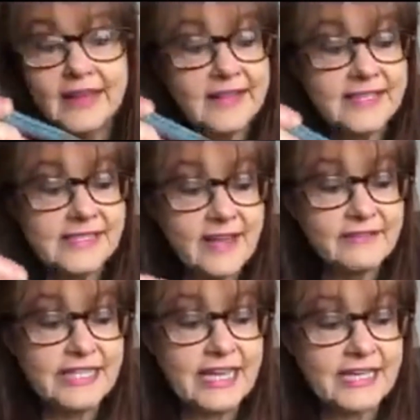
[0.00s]
let's have a
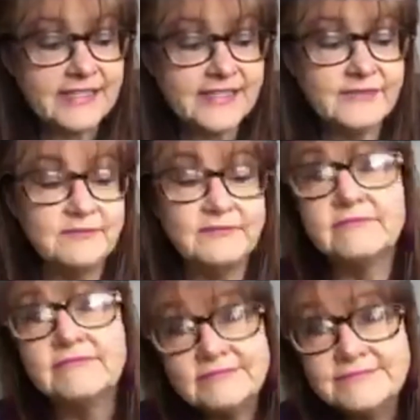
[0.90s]
taste.
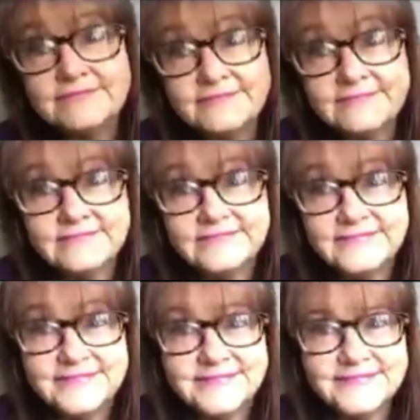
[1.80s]
Mm.
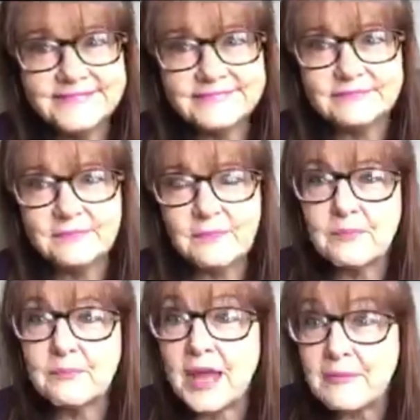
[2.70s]

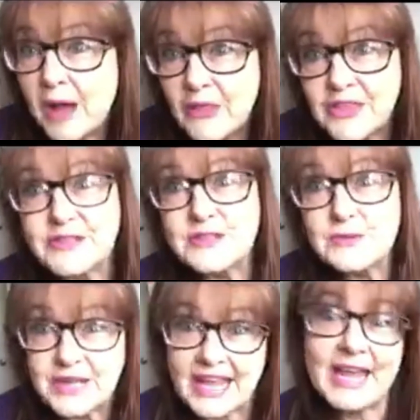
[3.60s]
My mouth is
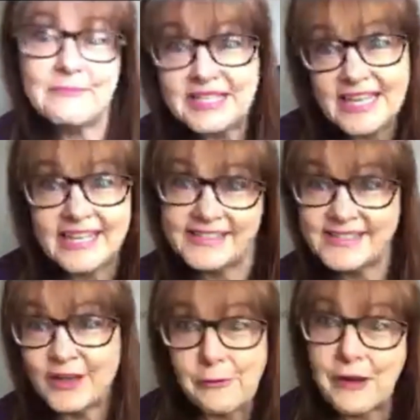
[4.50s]
doing a happy dance
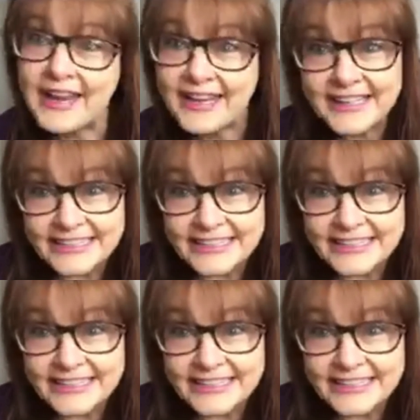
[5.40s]
already.